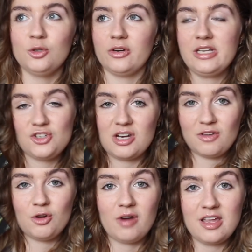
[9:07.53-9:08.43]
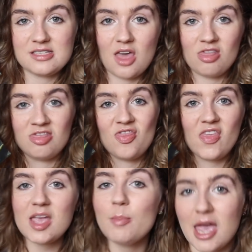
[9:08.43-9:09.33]
Grace Draven writes
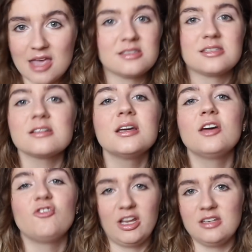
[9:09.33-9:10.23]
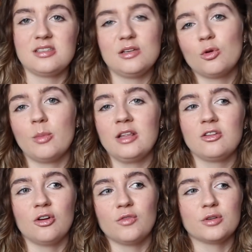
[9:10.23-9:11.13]
the best fantasy
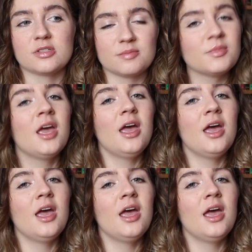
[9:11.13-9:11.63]
romance novels.